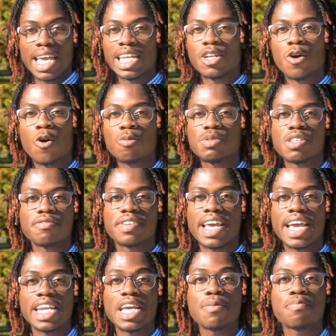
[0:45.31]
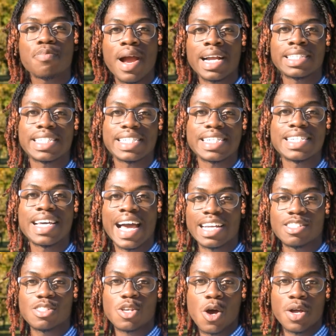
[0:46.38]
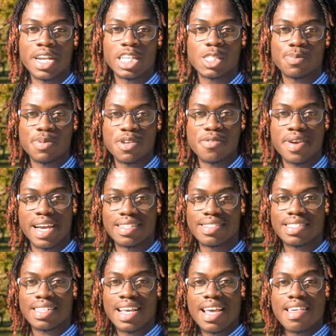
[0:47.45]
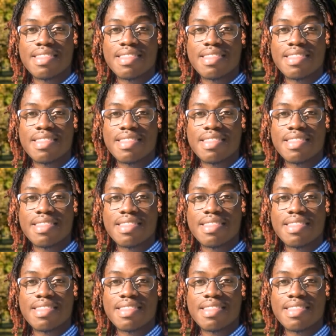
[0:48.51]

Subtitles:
in hopes of gaining practical hands-on experience